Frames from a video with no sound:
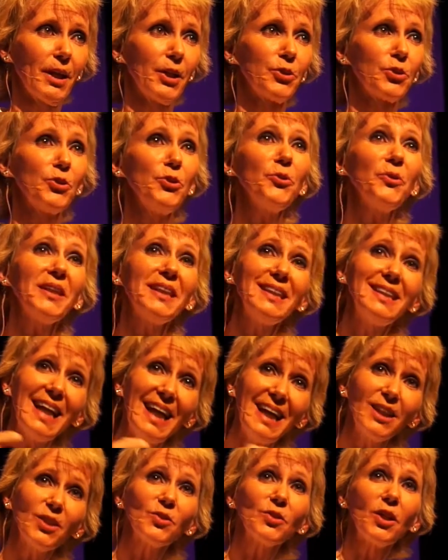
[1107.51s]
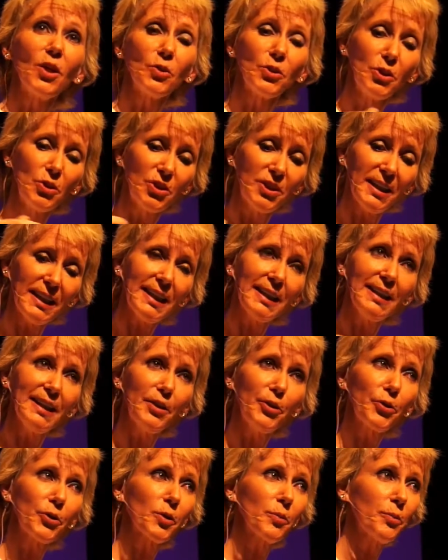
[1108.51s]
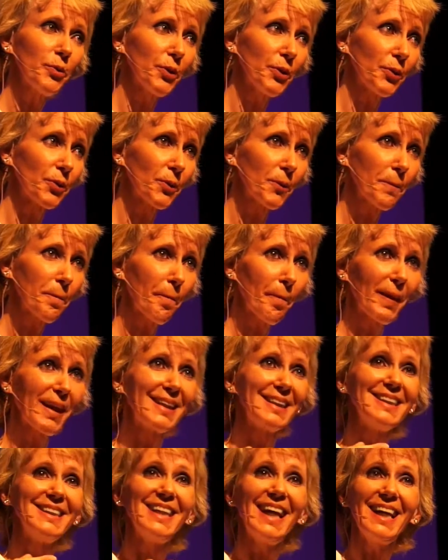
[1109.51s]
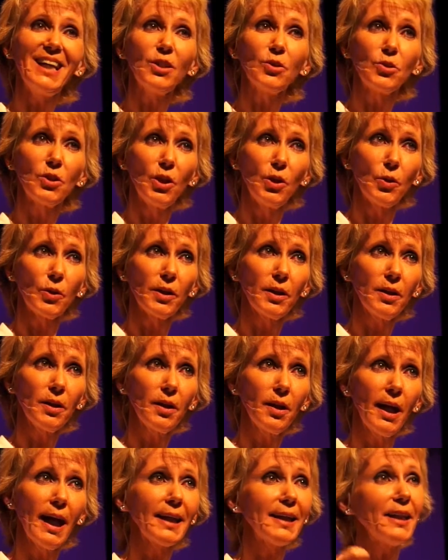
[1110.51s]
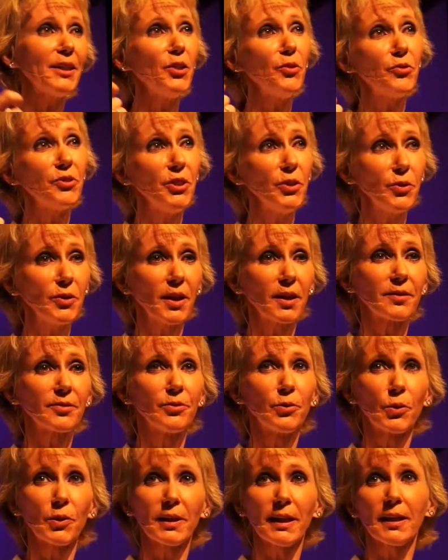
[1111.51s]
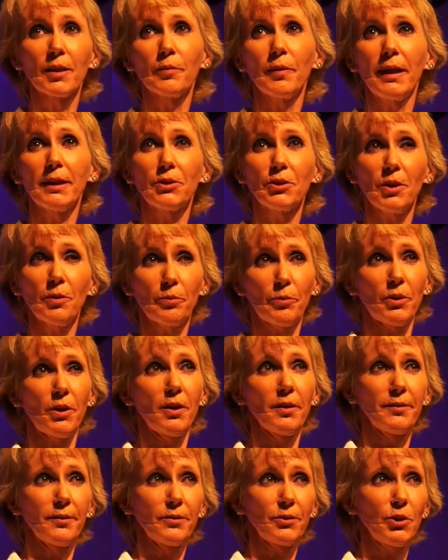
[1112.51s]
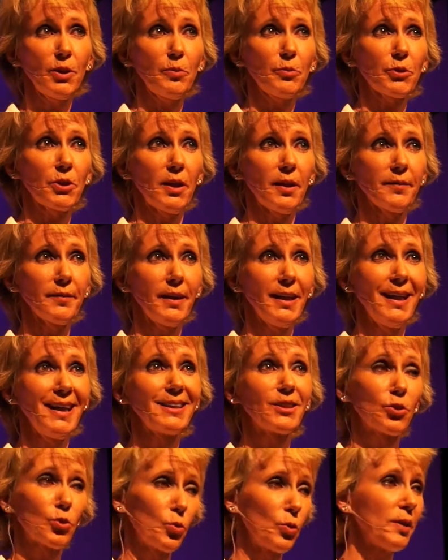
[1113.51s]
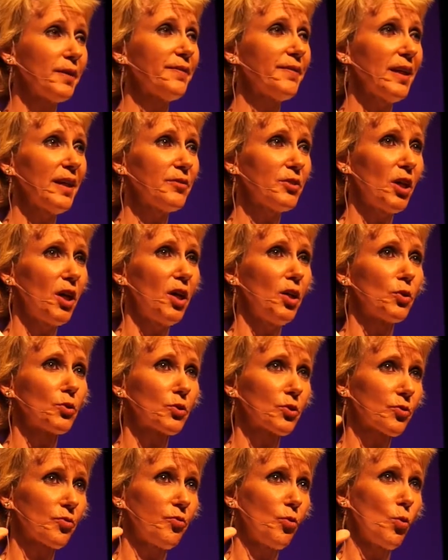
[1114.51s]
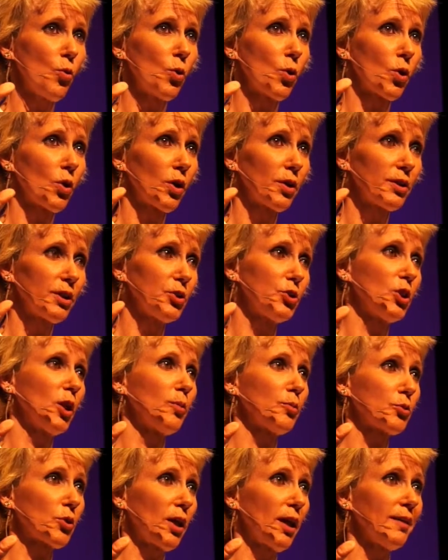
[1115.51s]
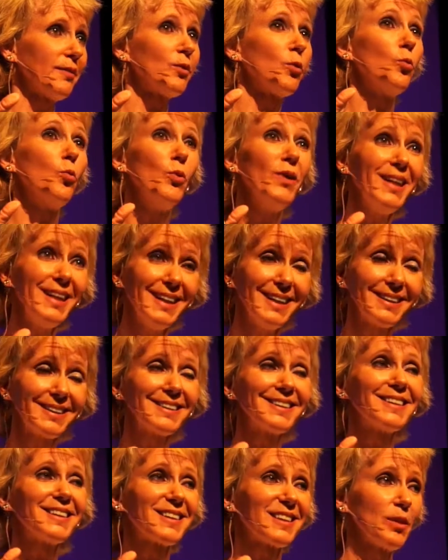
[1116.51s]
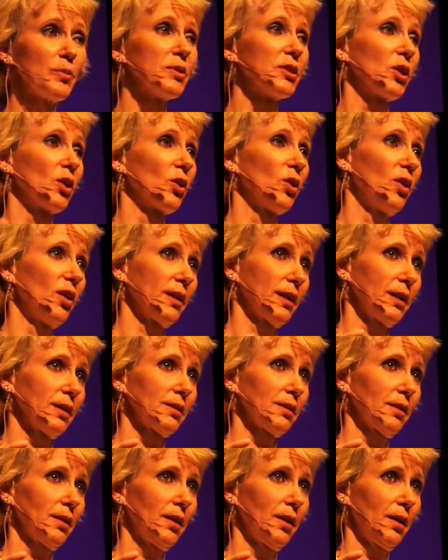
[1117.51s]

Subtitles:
So you can download, you stick it into your computer, download it, and then you still got a 4 gigabyte jump drive. It's $25 for the jump drive with the seminar on it.